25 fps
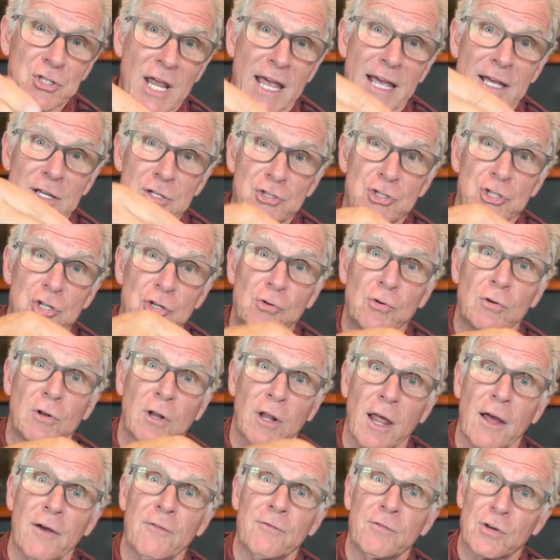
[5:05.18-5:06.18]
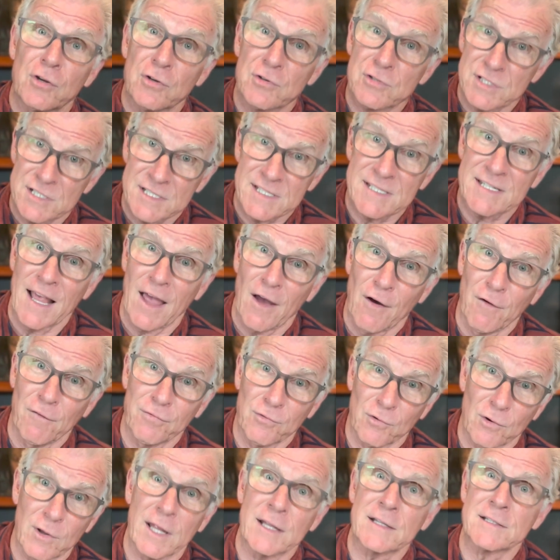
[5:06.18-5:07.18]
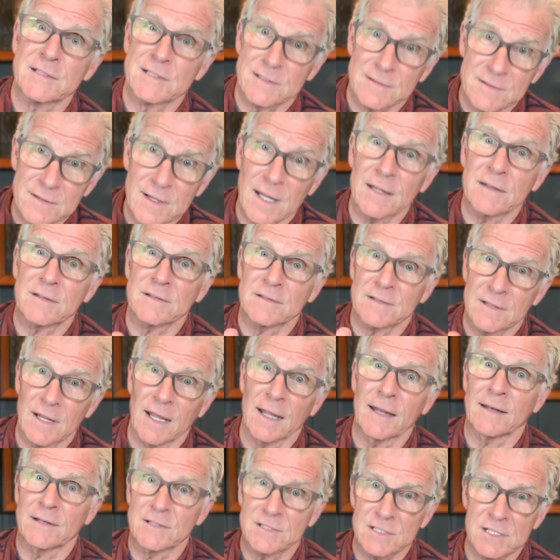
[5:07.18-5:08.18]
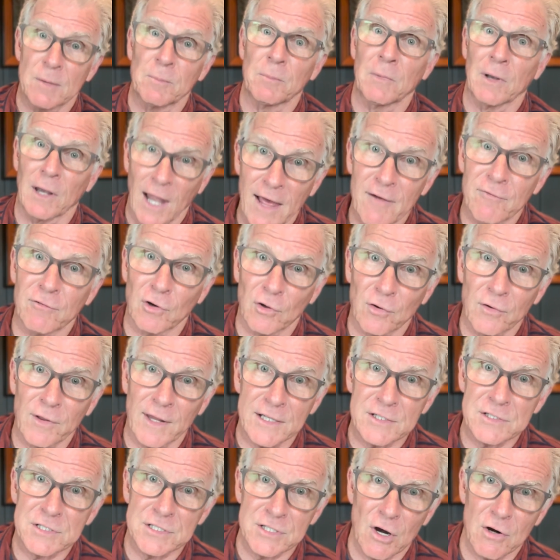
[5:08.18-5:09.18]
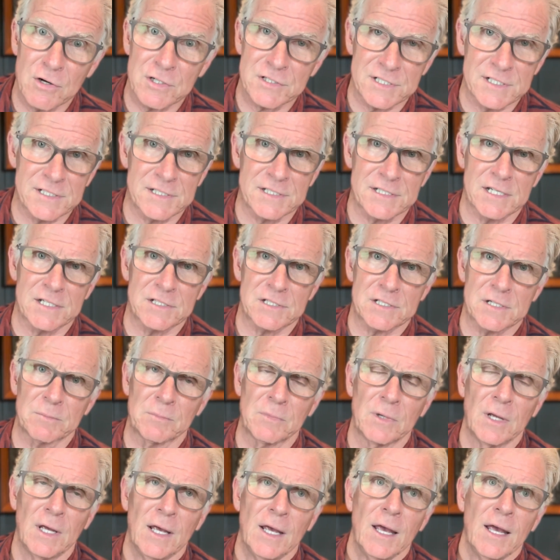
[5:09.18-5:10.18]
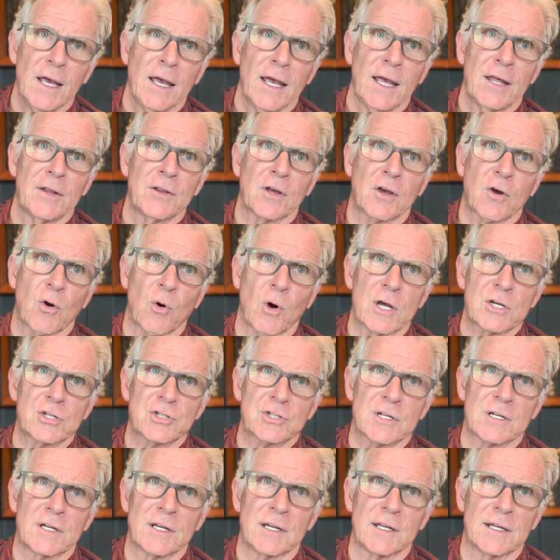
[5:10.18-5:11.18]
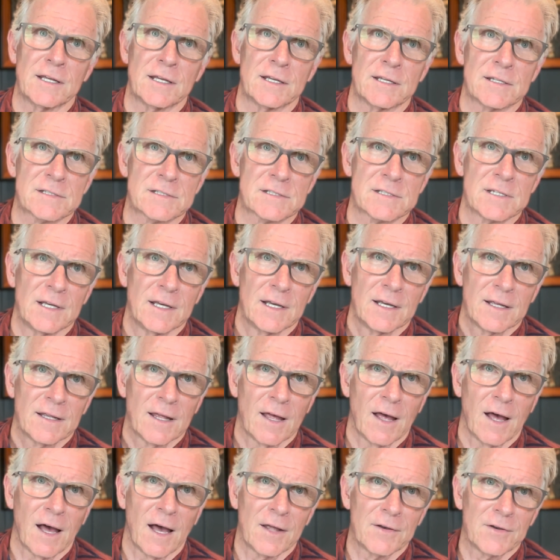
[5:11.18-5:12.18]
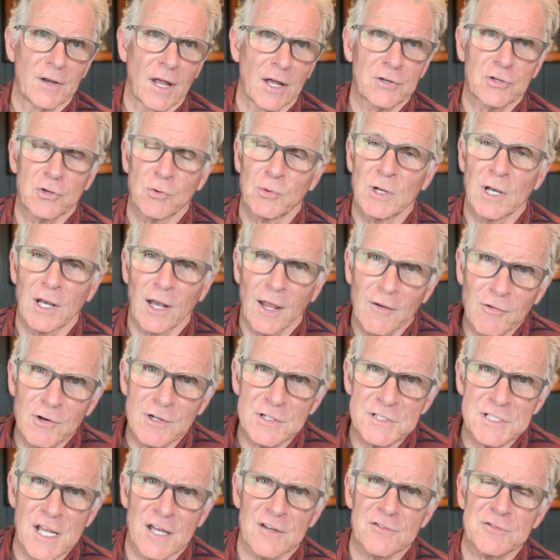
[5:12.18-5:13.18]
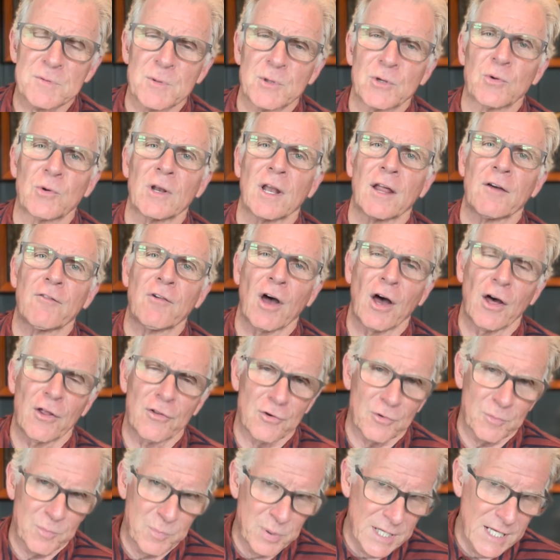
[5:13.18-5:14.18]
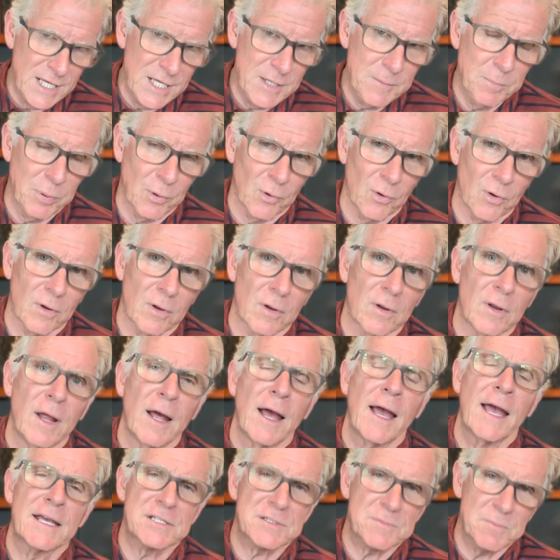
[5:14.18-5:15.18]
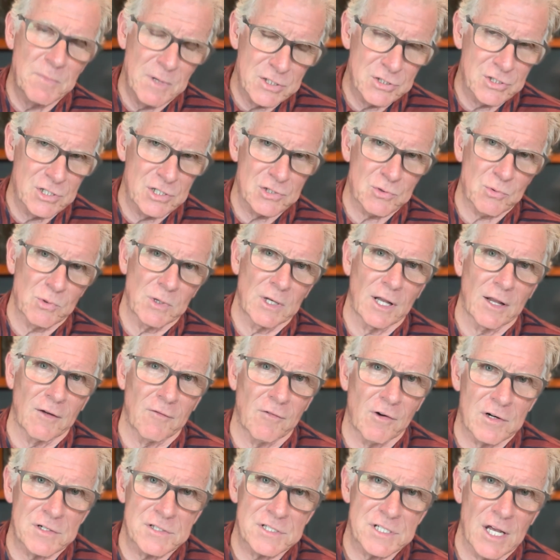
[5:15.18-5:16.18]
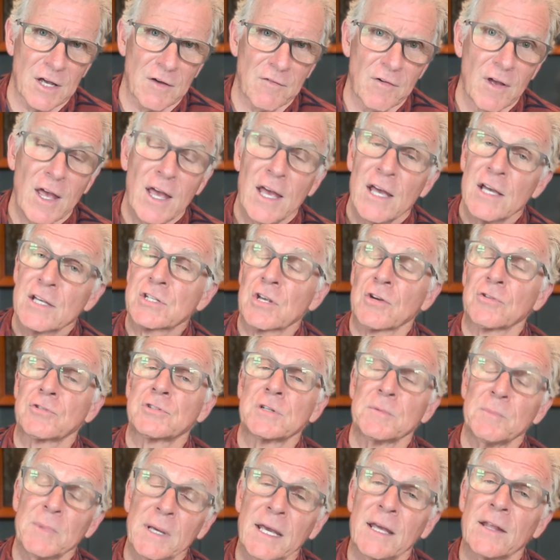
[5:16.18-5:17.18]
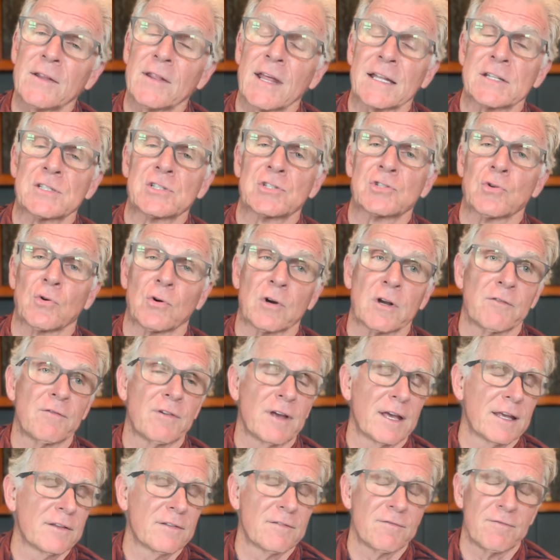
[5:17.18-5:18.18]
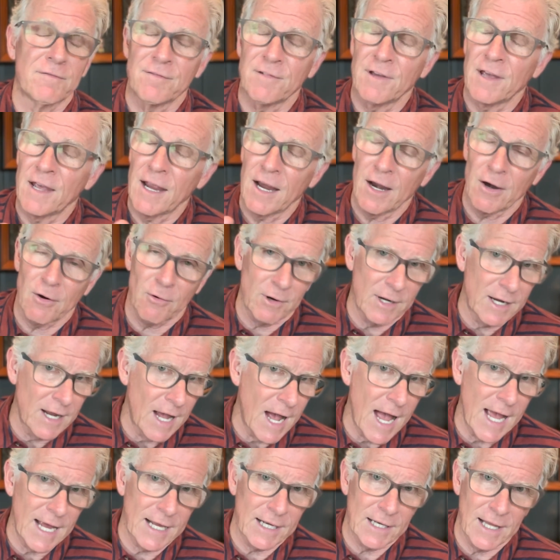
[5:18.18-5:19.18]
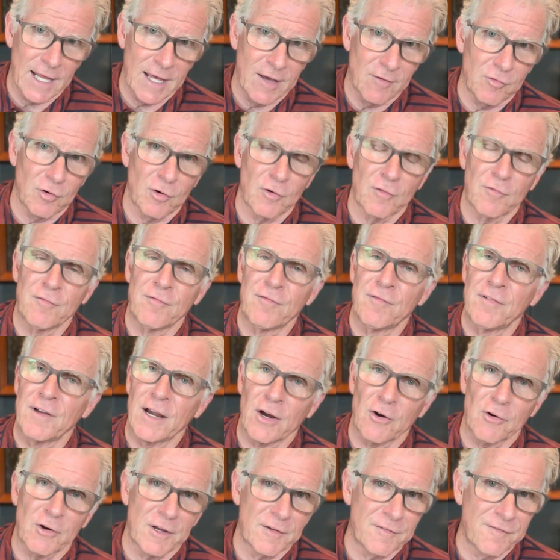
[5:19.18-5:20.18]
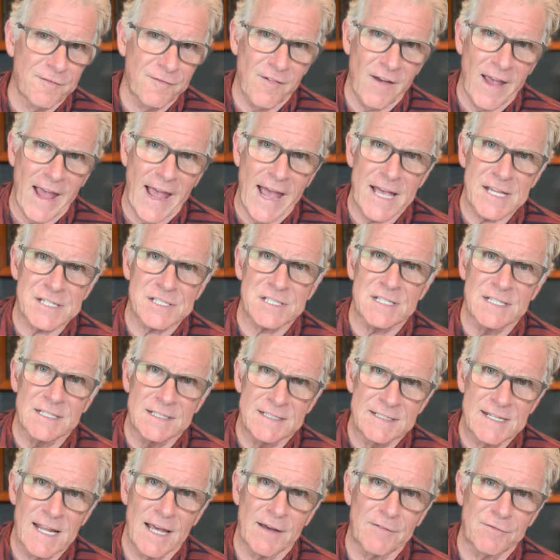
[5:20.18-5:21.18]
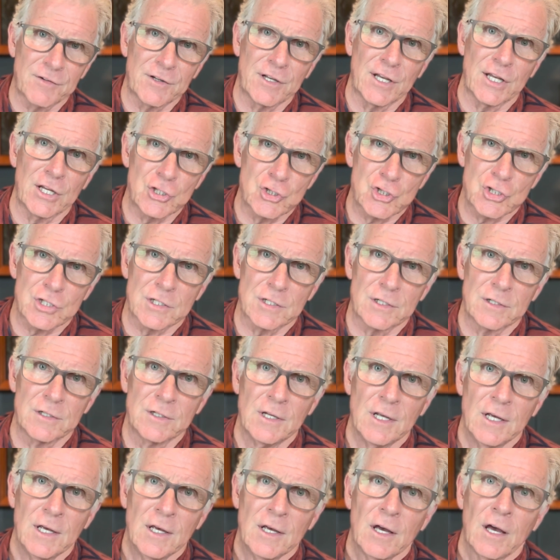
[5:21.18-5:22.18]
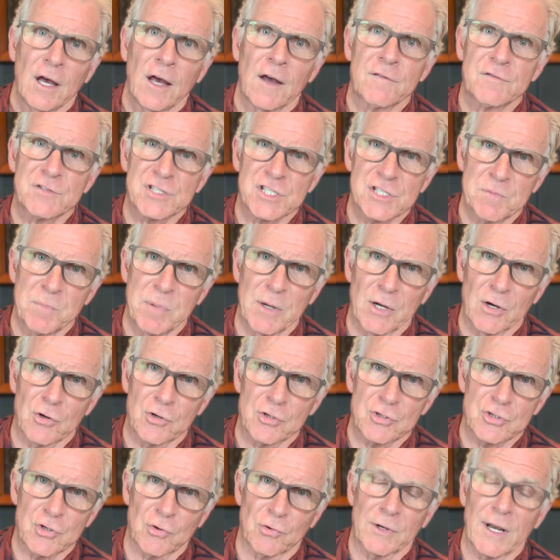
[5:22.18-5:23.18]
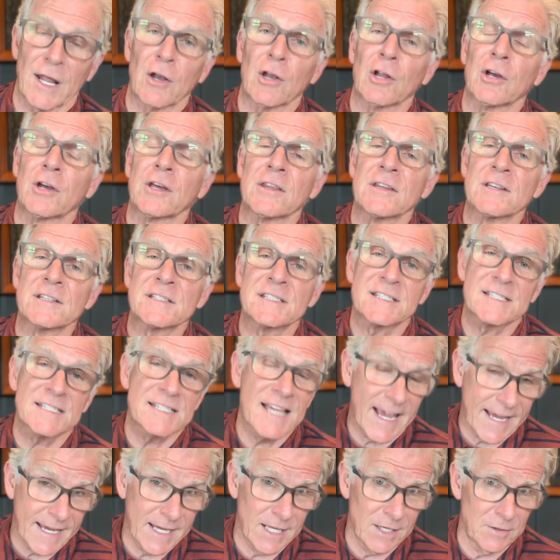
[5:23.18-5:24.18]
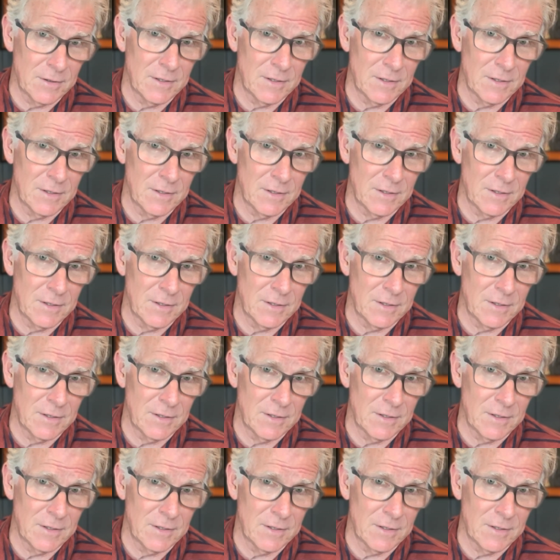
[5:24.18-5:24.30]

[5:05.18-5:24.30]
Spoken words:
as you love yourself. Well, that's some level, that's narcissism. And the question is, not do we love ourselves, but do we love other people as much as we love ourselves? So to me, that's sort of a very high level, very fast definition of spiritual. Now look at the second